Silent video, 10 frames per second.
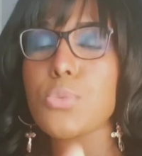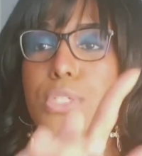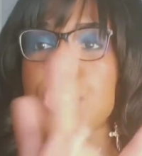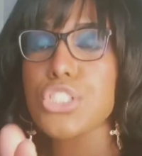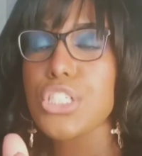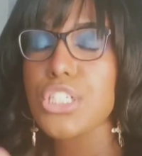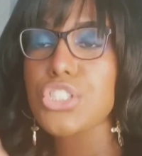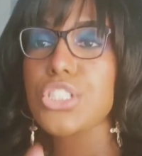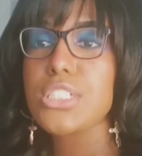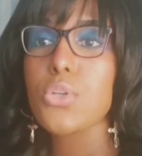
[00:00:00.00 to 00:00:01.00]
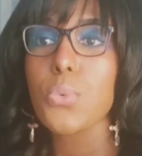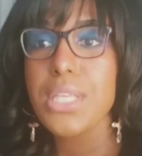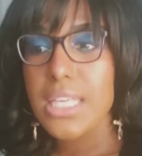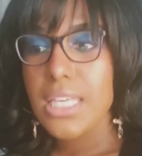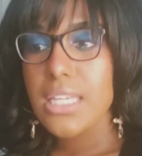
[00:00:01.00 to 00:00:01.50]
which we should, she's a
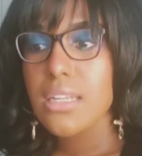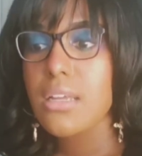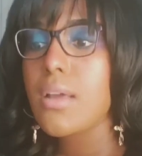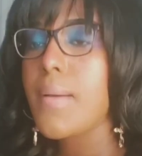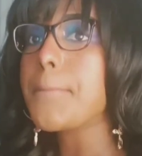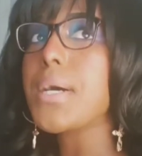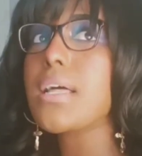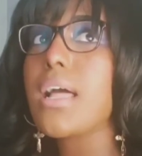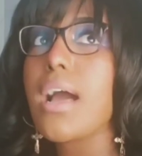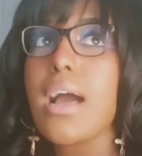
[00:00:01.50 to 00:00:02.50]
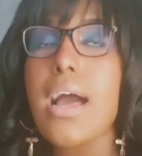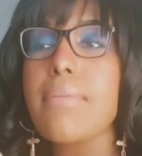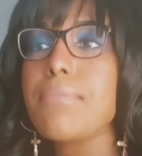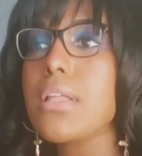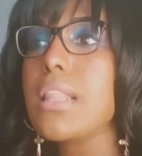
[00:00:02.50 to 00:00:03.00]
queen. But
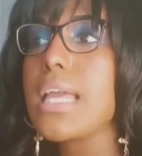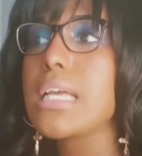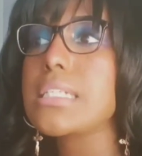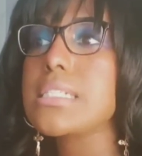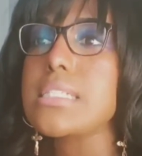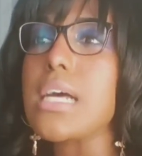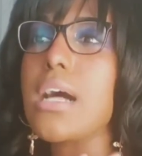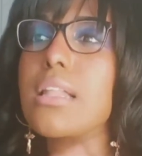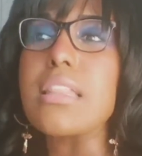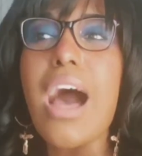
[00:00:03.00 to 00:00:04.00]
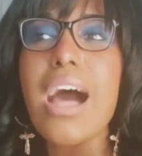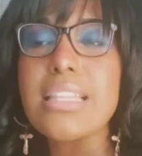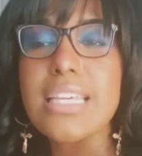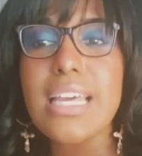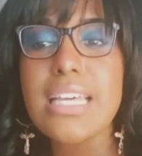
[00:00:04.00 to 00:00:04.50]
I feel like
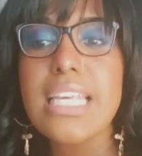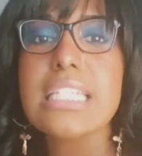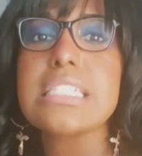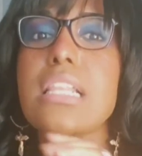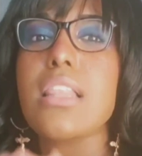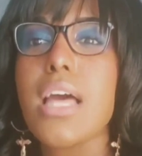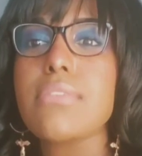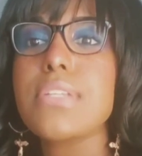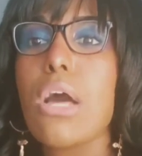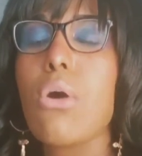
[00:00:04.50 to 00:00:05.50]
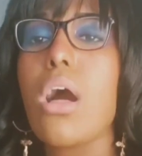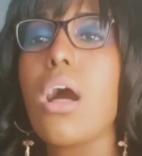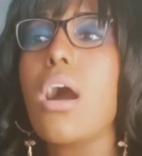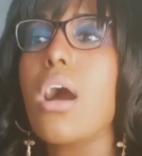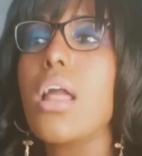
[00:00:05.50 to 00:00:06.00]
Aaliyah gets left out
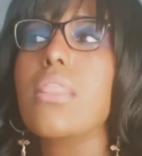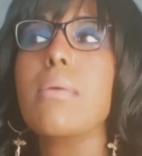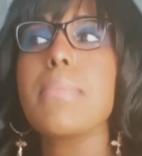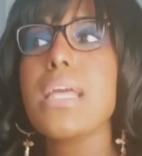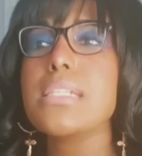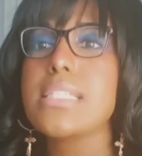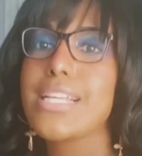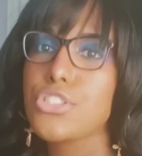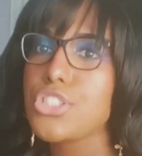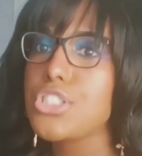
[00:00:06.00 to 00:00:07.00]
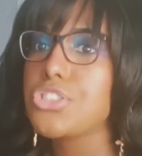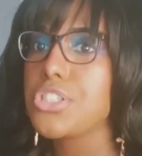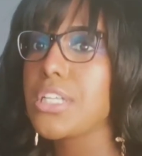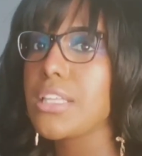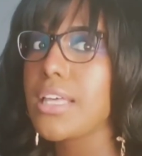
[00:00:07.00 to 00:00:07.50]
in the mix, and she
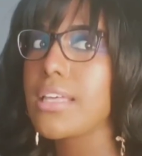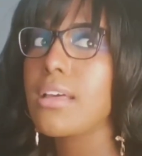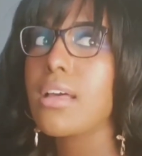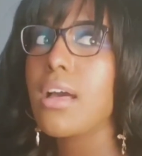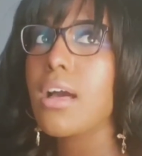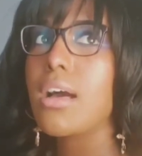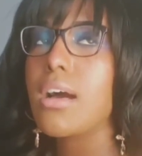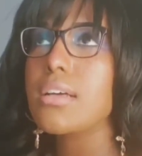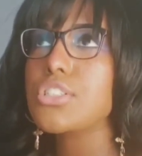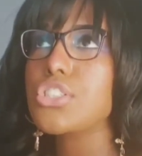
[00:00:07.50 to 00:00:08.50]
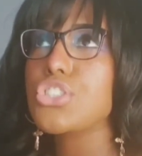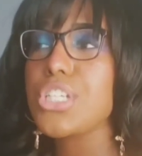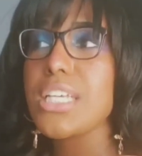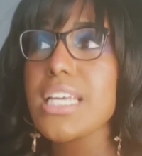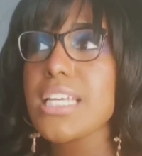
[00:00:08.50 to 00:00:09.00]
shouldn't. Like,
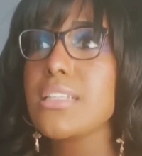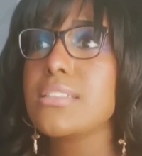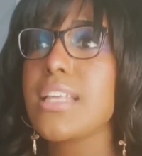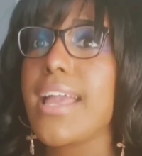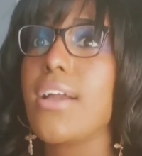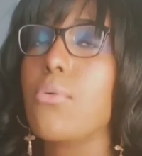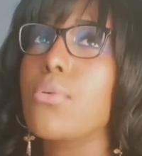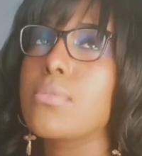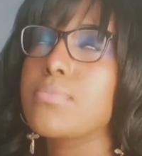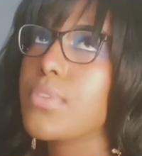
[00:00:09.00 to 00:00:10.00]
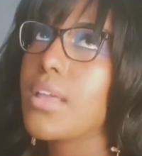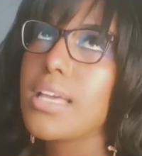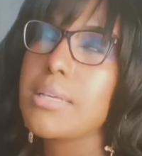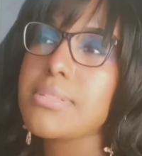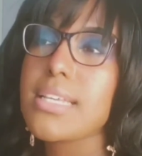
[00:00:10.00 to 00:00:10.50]
she is, well,
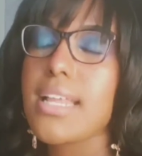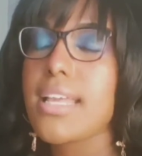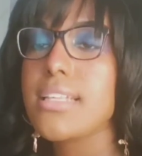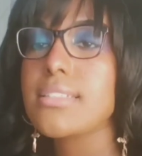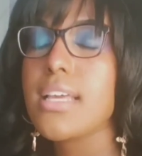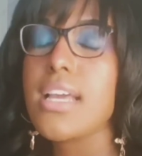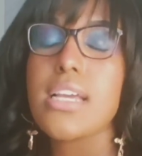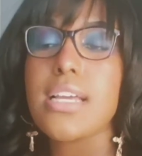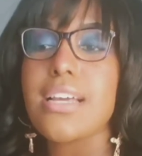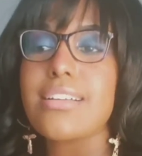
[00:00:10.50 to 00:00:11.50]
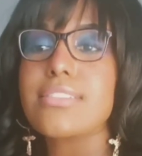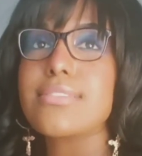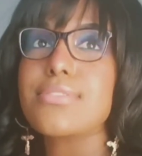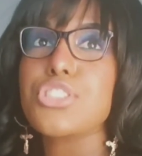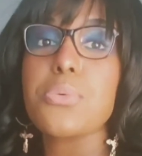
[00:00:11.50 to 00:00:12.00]
I keep saying is,
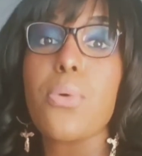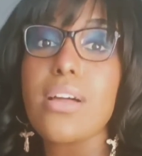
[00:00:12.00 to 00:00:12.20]
she